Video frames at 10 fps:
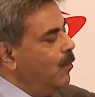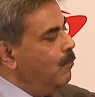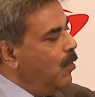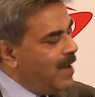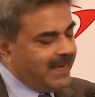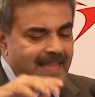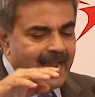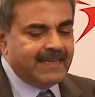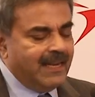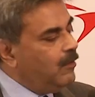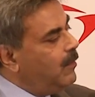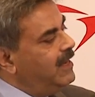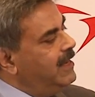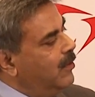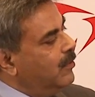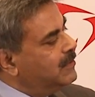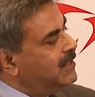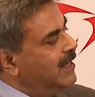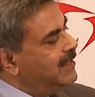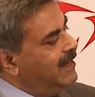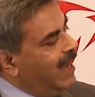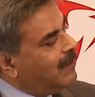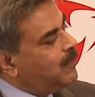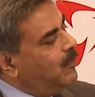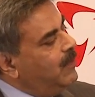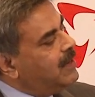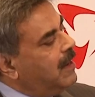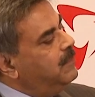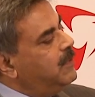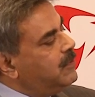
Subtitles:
Moment that anomaly goes, the Nagpur will come